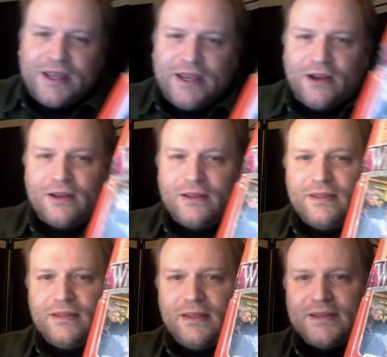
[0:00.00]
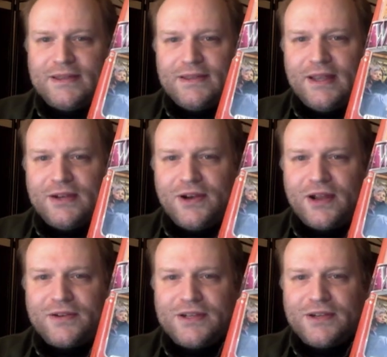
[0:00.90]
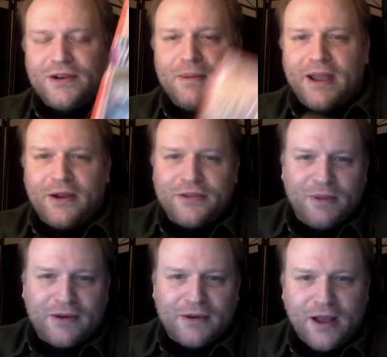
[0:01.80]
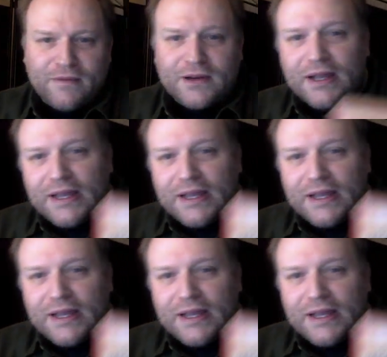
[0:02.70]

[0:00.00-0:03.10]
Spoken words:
here, his introductory story by Arthur Byron Cover.